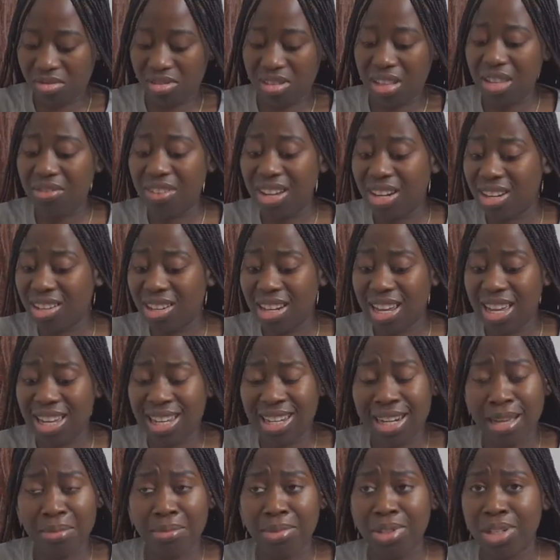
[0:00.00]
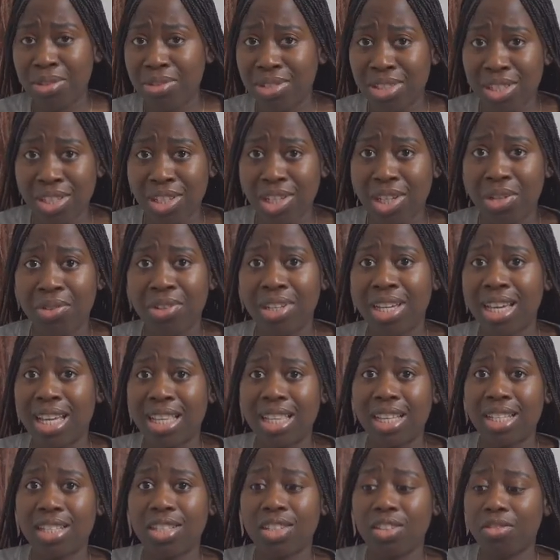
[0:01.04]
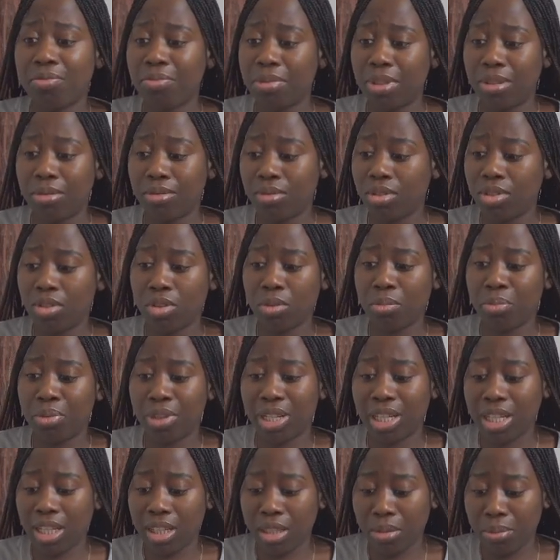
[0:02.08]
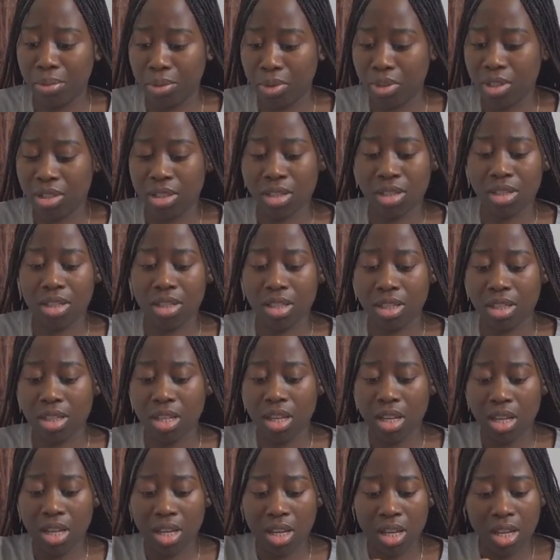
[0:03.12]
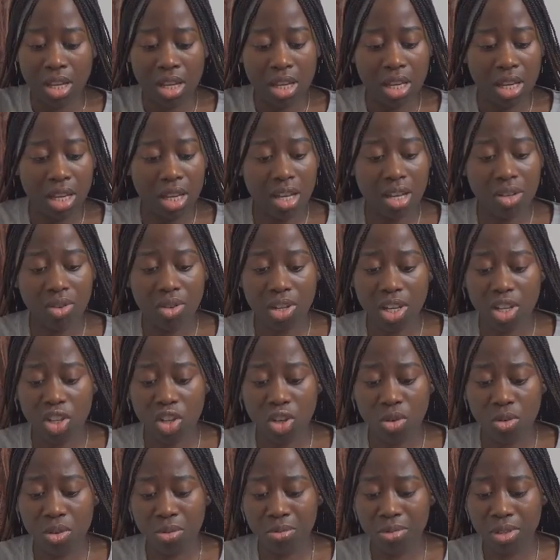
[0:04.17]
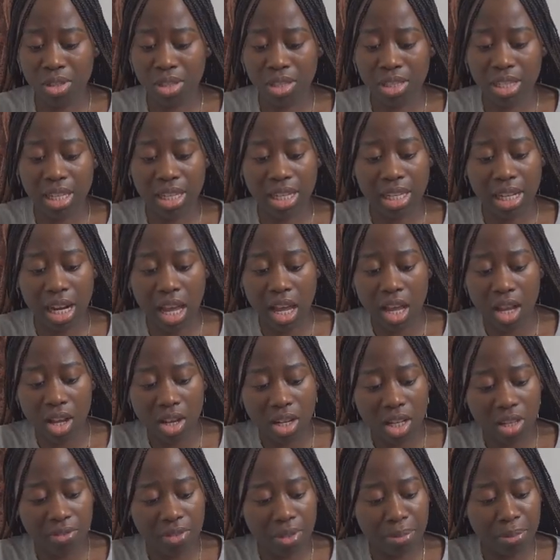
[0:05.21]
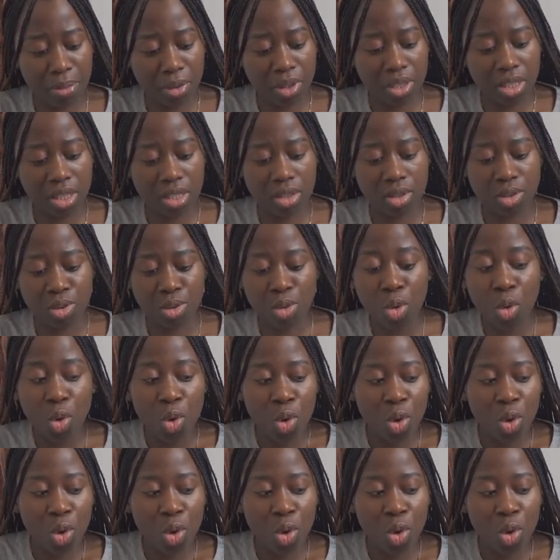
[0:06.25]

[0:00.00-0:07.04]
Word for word: Maybe I don't like it. I'm gonna return regardless of me, you know, breaking the box, because I don't know how you want me to take it out if the box is.